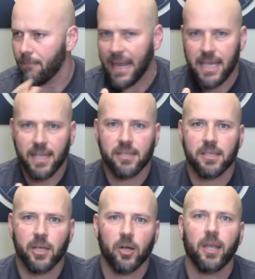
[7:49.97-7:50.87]
Many
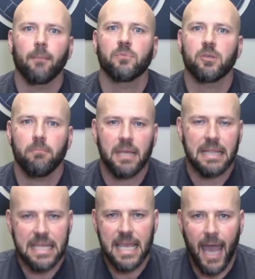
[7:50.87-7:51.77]
consider him to be
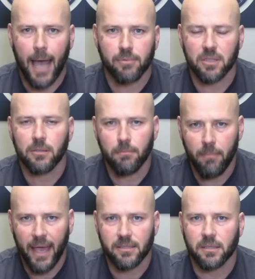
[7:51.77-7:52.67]
the absolute
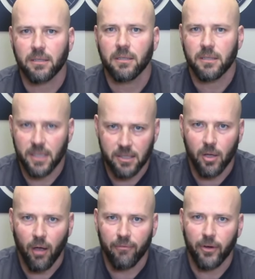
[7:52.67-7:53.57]
best disc
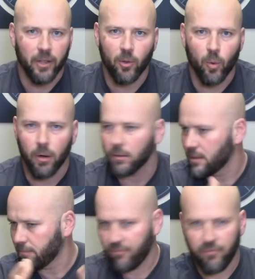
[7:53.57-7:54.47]
golfer in the world.